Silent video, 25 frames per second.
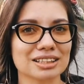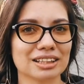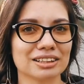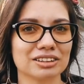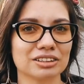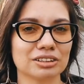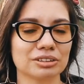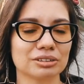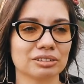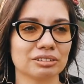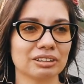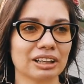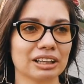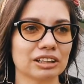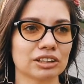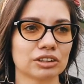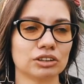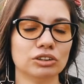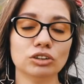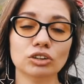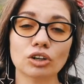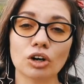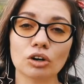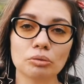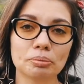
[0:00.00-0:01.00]
and there are like
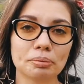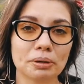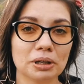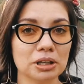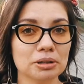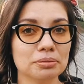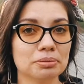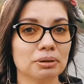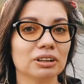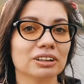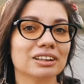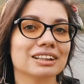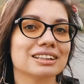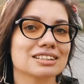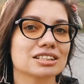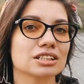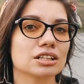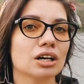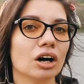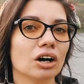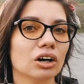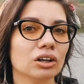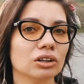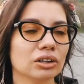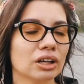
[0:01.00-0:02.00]
no people at
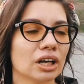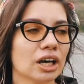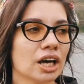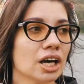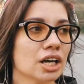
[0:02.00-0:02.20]
all